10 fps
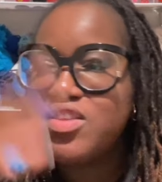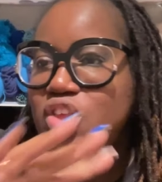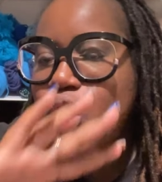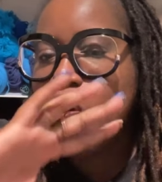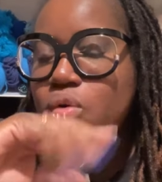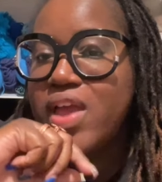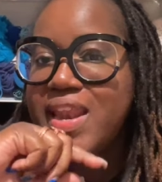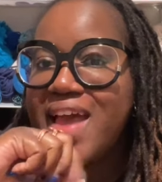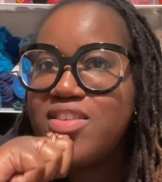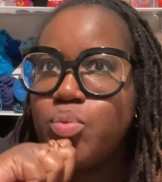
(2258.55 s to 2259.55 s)
So, and
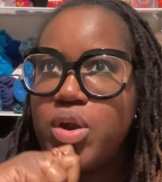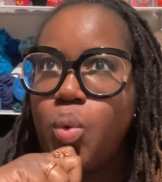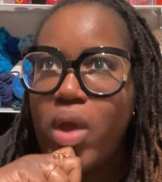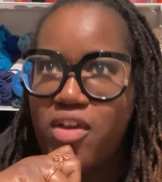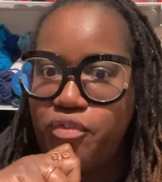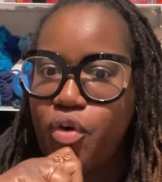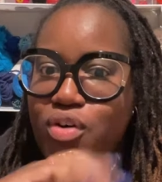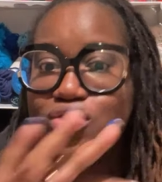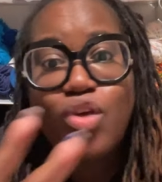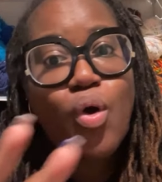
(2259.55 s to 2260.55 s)
that's what I wait for.
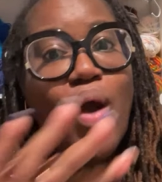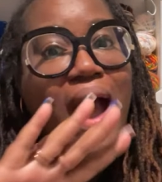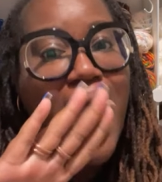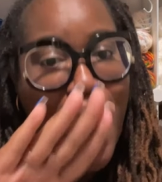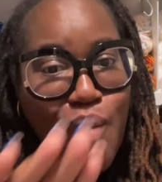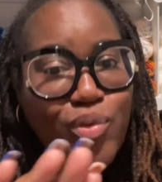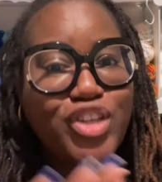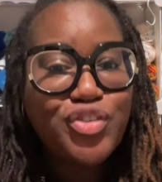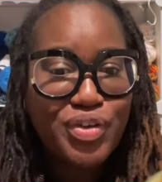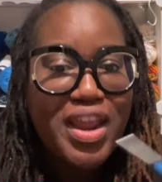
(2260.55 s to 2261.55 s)
So I'm
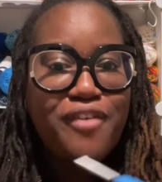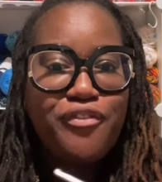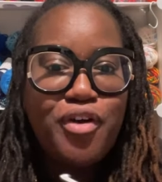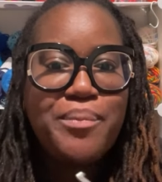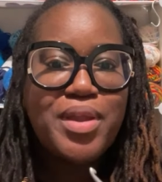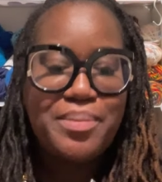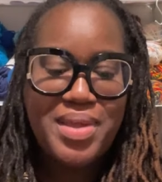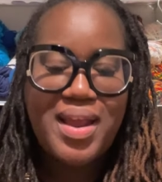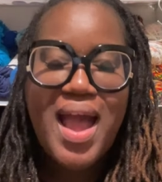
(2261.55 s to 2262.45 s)
with you on that 4 millimeter.